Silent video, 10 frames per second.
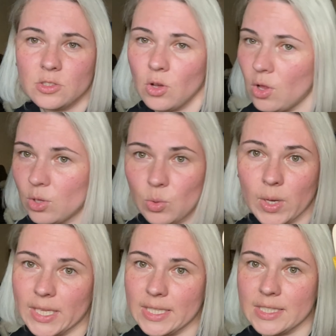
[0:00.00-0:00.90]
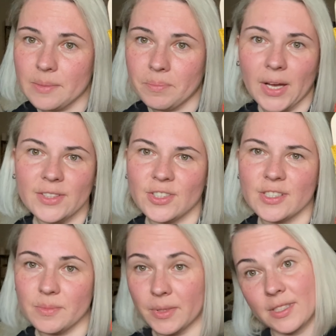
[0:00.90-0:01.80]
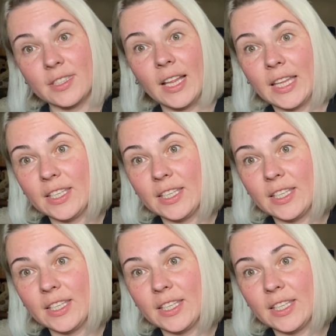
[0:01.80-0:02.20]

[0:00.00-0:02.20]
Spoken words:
all quite easy patterns, but still